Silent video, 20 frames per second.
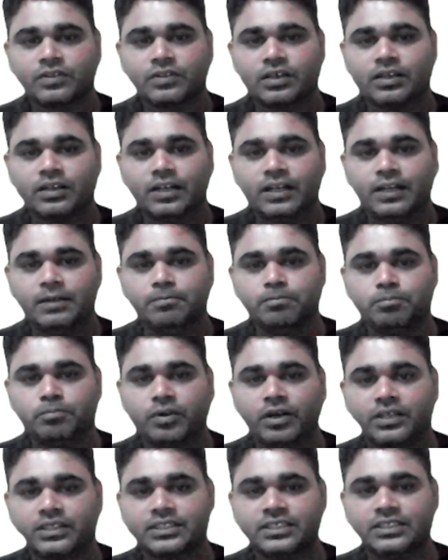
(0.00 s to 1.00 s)

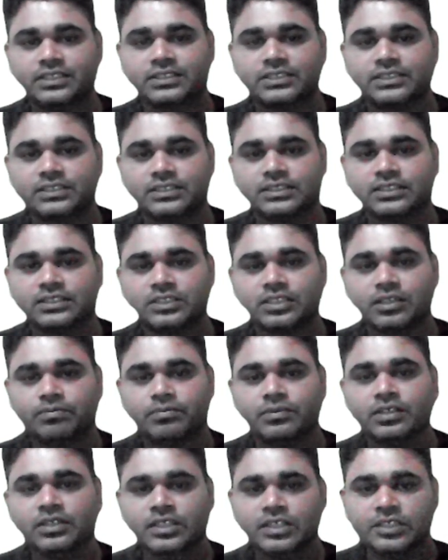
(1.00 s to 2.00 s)
Lymphatic system.
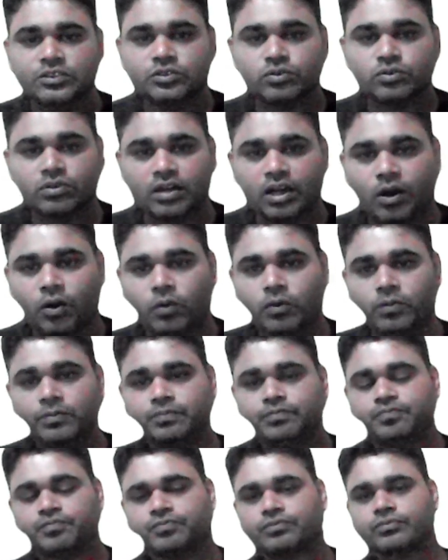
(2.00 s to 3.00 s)
So
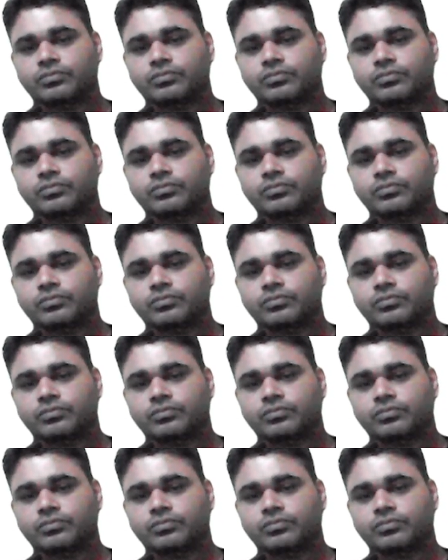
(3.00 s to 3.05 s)
now